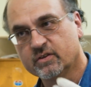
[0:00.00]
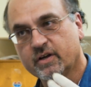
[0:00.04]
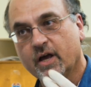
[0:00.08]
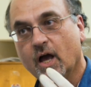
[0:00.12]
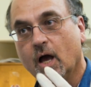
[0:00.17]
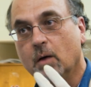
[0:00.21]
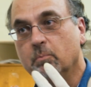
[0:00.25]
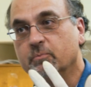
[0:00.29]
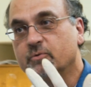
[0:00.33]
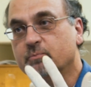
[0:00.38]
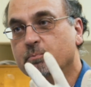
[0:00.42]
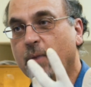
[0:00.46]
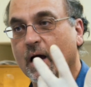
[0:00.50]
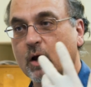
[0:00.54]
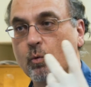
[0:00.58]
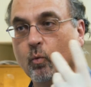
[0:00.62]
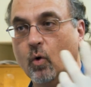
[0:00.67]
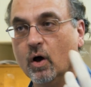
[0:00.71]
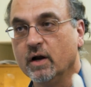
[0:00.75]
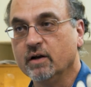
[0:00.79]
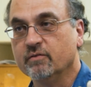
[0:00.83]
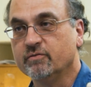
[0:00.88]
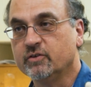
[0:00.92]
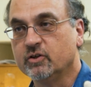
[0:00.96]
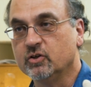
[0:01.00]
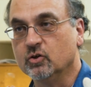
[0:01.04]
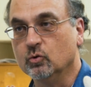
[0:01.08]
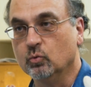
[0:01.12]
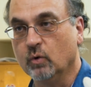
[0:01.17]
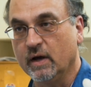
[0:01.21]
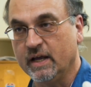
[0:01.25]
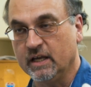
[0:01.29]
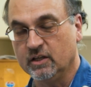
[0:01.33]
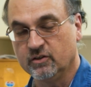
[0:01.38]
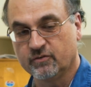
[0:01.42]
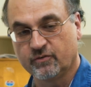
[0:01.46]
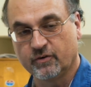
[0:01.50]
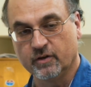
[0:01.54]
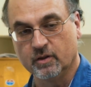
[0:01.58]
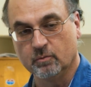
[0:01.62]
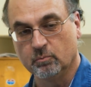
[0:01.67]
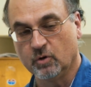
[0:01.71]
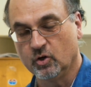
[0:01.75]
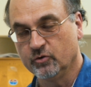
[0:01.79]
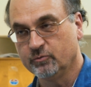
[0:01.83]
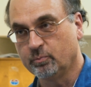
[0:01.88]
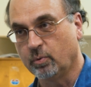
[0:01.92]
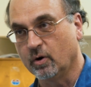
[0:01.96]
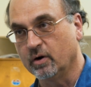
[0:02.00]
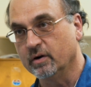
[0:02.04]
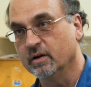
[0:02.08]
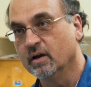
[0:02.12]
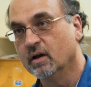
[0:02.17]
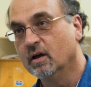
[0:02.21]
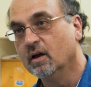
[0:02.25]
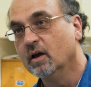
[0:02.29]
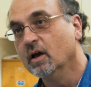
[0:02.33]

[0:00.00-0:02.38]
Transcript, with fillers: comes by one of two ways for the most part.